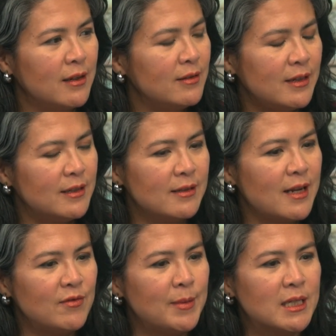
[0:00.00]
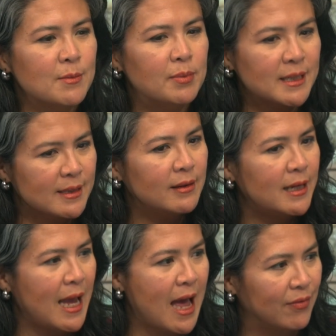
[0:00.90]
And it doesn't have to be explicitly
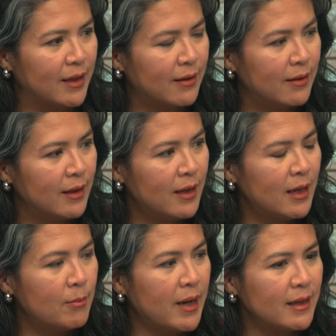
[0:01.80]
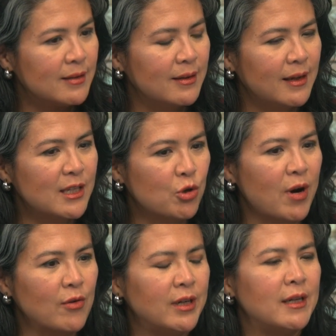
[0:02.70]
Catholic, but it's
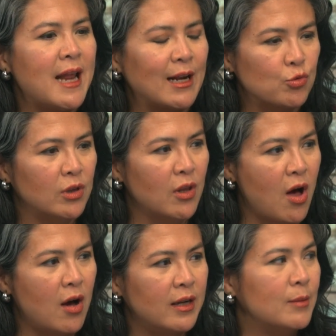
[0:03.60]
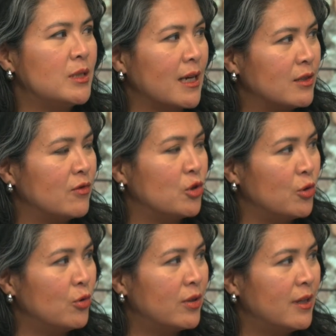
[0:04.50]
grounded in natural law and objective
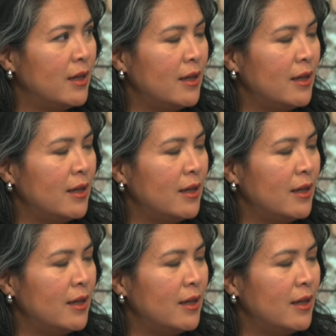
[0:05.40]
truth.